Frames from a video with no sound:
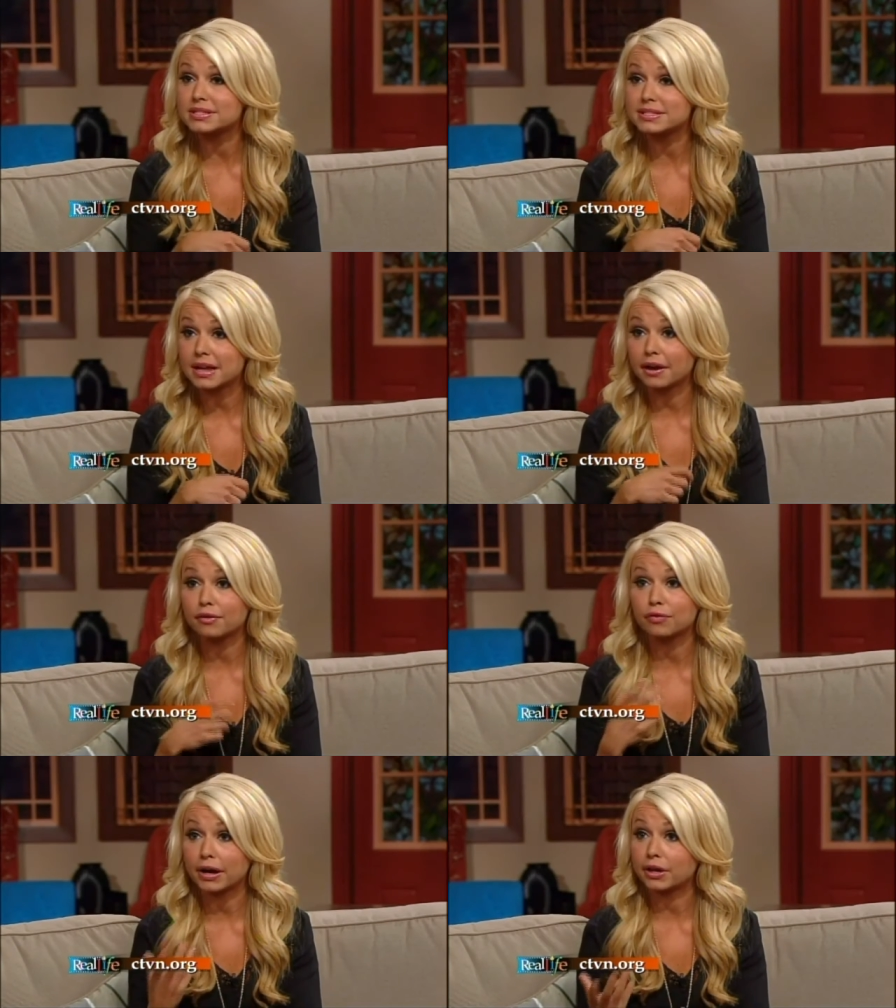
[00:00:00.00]
instead
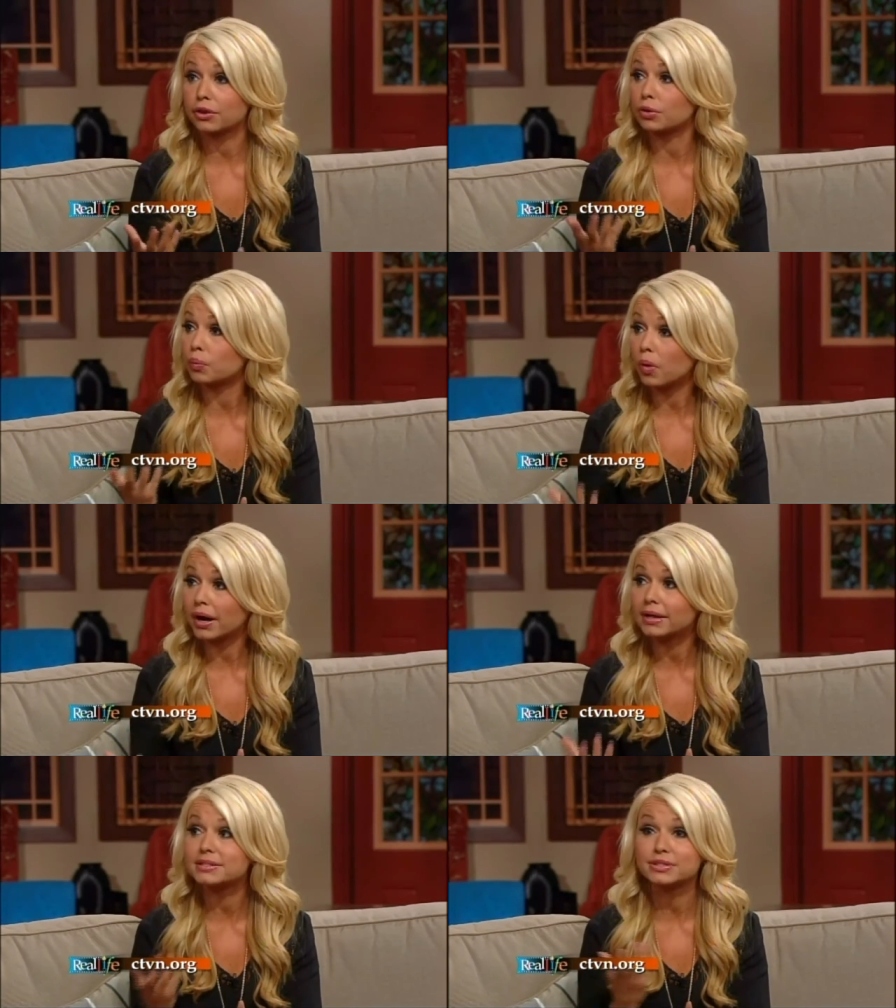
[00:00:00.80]
of regular
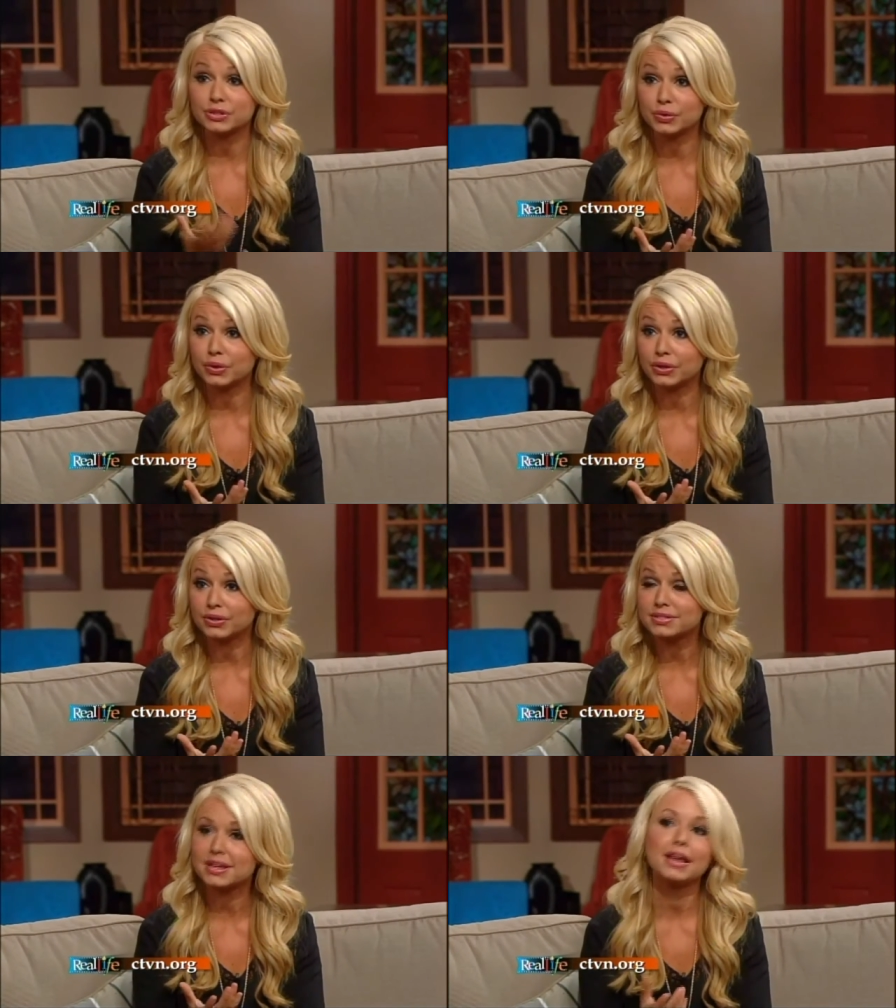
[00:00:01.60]
white
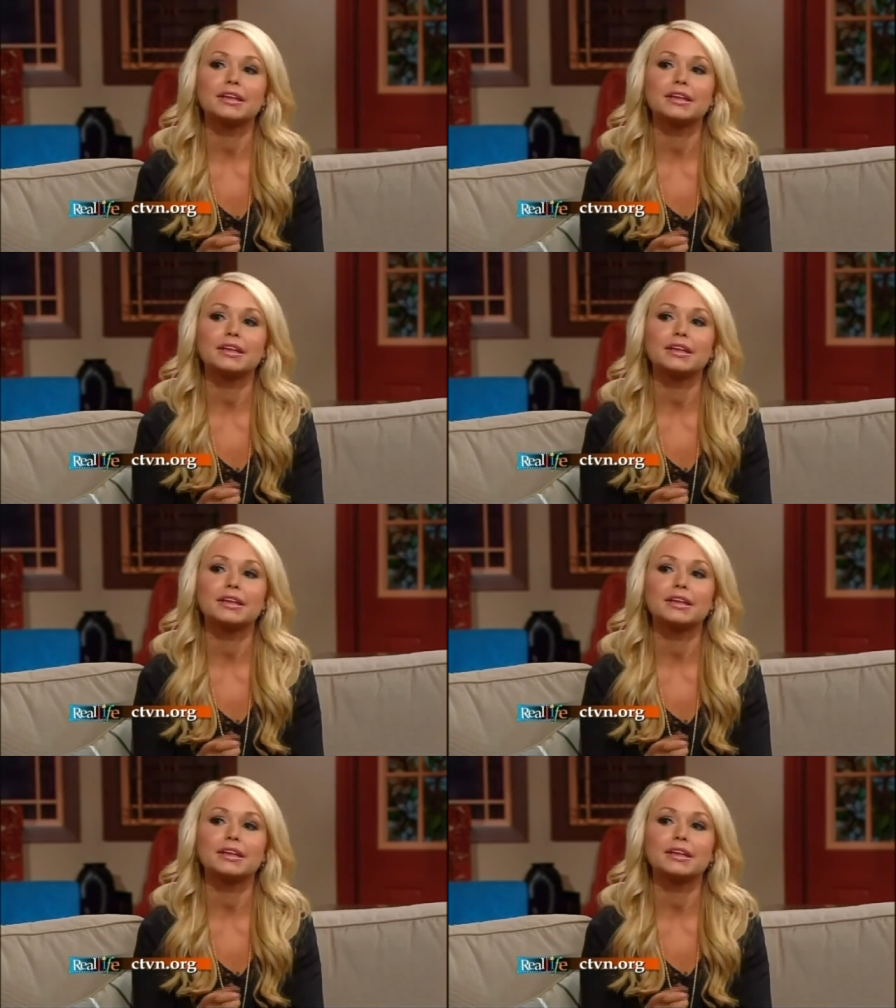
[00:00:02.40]
noodles.